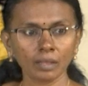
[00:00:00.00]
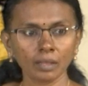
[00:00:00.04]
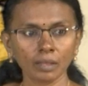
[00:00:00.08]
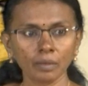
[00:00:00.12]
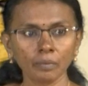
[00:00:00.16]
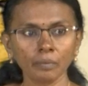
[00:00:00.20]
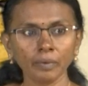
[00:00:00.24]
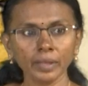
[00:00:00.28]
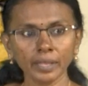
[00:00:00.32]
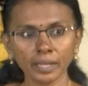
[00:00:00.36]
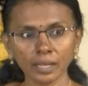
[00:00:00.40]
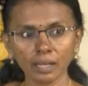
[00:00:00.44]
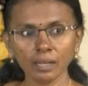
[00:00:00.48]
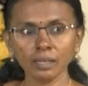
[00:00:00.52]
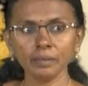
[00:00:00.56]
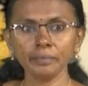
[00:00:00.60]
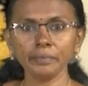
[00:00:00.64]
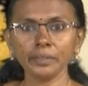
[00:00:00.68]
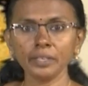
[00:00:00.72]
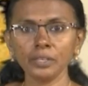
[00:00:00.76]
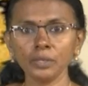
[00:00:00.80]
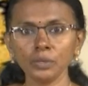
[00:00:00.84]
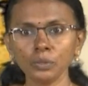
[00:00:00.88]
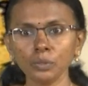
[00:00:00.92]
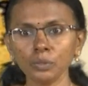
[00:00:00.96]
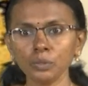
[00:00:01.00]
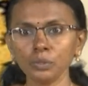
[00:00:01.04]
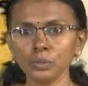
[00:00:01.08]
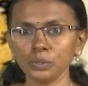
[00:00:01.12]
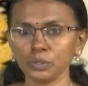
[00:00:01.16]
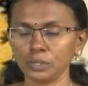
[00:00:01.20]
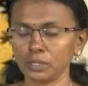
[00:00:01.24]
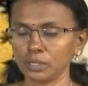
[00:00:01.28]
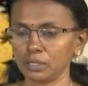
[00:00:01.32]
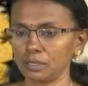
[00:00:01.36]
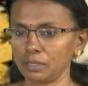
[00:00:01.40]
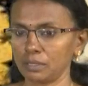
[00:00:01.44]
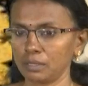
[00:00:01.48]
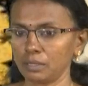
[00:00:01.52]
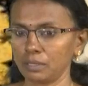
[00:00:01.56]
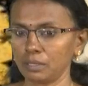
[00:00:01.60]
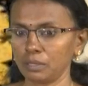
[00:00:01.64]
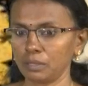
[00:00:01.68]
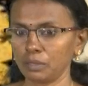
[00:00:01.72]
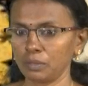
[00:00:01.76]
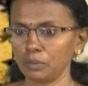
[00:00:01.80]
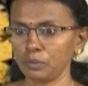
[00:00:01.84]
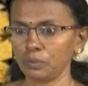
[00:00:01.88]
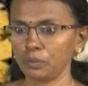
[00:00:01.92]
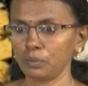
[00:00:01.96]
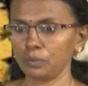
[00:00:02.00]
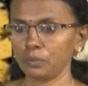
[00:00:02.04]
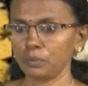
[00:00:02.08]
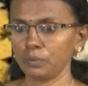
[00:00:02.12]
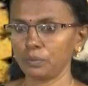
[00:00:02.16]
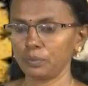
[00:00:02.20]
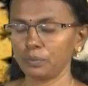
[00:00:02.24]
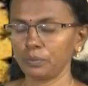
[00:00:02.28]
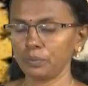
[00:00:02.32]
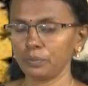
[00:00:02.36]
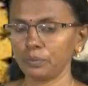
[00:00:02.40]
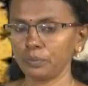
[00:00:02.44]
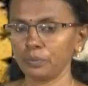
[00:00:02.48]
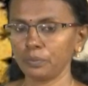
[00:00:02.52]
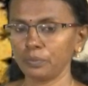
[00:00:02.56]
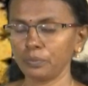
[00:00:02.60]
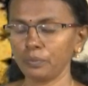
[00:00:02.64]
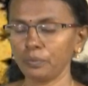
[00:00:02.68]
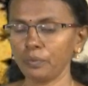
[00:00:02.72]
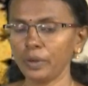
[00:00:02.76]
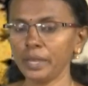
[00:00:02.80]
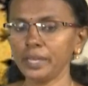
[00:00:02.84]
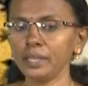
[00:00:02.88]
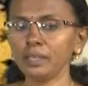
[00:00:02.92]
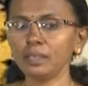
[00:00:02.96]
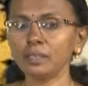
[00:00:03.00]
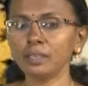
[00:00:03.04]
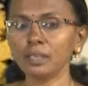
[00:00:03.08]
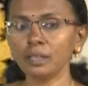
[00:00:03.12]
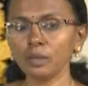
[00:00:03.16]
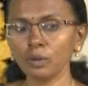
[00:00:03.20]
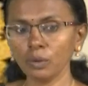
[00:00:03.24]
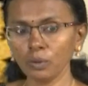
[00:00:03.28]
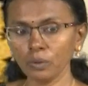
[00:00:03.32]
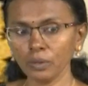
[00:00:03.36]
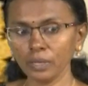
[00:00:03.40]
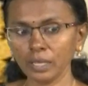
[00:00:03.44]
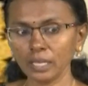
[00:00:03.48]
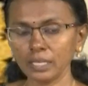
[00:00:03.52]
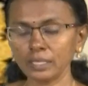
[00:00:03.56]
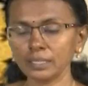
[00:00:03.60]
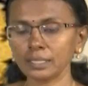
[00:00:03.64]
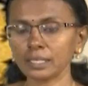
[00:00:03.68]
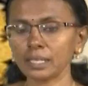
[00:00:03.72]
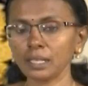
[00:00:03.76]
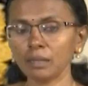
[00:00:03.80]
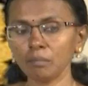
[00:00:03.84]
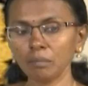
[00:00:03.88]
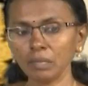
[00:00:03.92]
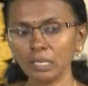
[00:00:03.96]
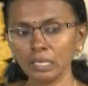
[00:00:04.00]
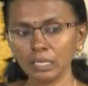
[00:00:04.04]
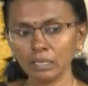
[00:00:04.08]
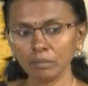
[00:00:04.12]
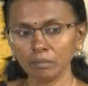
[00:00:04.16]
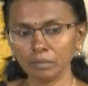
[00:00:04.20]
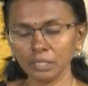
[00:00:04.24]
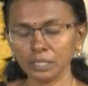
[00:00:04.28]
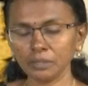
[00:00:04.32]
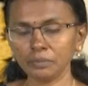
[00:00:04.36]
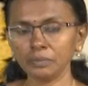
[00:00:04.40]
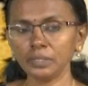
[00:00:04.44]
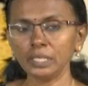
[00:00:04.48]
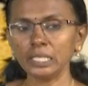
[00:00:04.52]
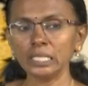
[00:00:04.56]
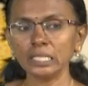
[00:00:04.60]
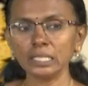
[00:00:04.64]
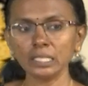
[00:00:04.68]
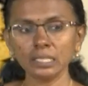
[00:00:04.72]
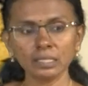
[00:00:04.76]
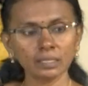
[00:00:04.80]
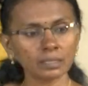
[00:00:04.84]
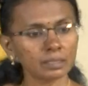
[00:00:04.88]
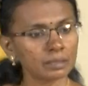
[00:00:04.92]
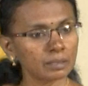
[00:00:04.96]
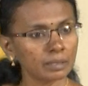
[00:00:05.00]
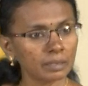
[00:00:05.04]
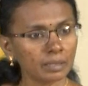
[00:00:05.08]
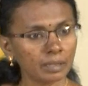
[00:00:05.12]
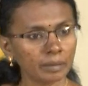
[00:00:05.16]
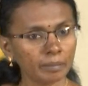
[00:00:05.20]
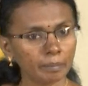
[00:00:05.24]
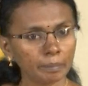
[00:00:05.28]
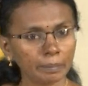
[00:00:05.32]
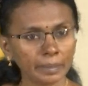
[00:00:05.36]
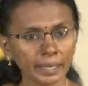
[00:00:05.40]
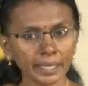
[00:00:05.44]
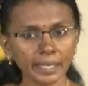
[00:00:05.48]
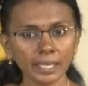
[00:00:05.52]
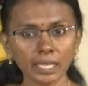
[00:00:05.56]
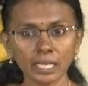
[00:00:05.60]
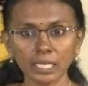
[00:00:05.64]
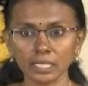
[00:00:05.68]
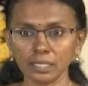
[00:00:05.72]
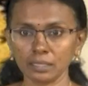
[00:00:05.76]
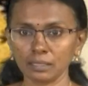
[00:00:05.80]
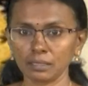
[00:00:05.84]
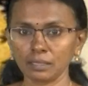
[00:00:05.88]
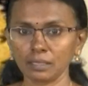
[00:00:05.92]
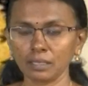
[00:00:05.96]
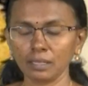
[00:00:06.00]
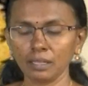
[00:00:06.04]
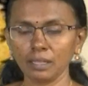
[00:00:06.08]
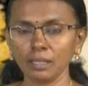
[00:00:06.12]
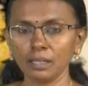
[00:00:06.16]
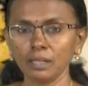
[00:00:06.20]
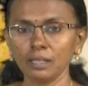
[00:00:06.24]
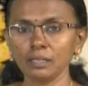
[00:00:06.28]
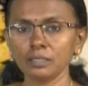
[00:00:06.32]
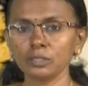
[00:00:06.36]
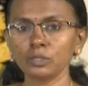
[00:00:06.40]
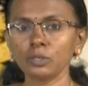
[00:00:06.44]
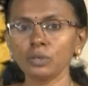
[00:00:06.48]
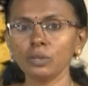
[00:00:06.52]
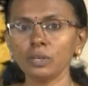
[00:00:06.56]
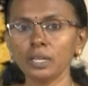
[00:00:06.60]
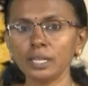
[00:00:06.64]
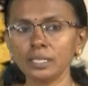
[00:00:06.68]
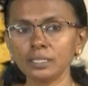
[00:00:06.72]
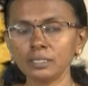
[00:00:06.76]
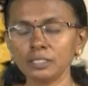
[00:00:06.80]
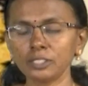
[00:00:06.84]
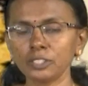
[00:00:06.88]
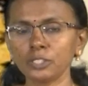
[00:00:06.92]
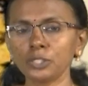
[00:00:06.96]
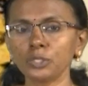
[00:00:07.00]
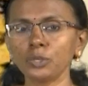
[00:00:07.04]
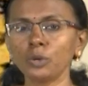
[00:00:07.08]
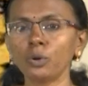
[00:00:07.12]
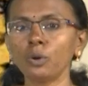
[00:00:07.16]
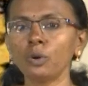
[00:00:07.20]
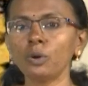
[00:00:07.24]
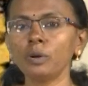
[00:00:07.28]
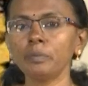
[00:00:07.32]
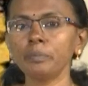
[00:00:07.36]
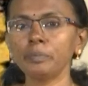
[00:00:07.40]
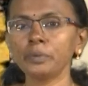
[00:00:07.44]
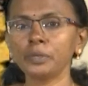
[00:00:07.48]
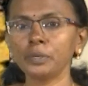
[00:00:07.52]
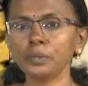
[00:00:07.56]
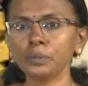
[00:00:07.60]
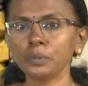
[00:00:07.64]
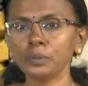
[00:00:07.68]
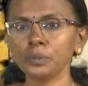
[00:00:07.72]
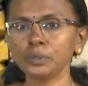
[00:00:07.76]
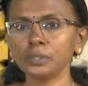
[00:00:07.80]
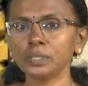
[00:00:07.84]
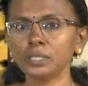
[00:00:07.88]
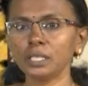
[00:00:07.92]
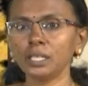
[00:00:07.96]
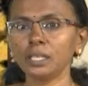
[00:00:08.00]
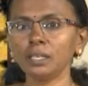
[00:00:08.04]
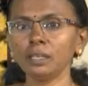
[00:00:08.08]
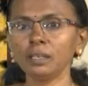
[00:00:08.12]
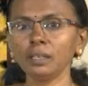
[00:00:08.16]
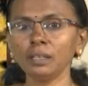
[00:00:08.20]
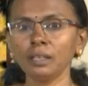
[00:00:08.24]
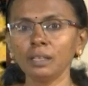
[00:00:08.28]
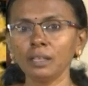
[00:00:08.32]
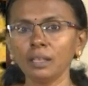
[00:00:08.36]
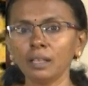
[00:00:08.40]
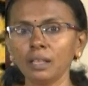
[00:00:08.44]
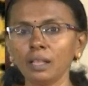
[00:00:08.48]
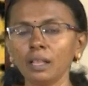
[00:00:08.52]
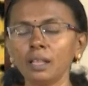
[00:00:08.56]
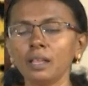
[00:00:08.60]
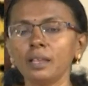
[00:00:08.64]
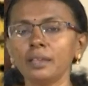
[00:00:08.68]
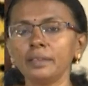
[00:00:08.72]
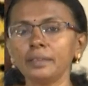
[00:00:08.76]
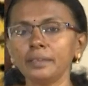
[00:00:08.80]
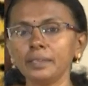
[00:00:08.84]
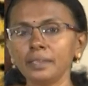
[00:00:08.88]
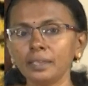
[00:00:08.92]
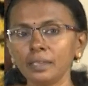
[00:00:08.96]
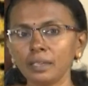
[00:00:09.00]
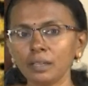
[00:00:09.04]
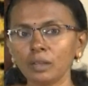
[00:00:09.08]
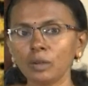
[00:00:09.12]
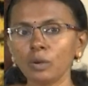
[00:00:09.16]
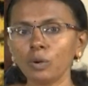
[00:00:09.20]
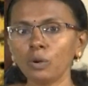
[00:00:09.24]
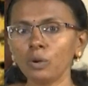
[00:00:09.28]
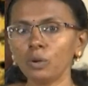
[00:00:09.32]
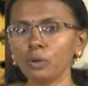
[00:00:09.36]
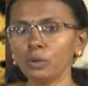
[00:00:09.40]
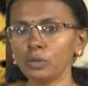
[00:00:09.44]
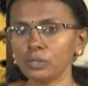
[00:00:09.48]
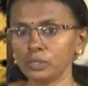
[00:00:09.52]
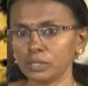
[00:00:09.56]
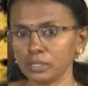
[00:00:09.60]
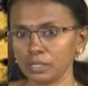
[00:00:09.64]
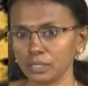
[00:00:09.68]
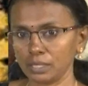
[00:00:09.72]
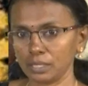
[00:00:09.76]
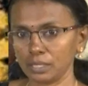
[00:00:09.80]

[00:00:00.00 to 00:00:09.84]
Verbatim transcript: Why can't we use? Why ego is coming in between this please? So, let us stop using egos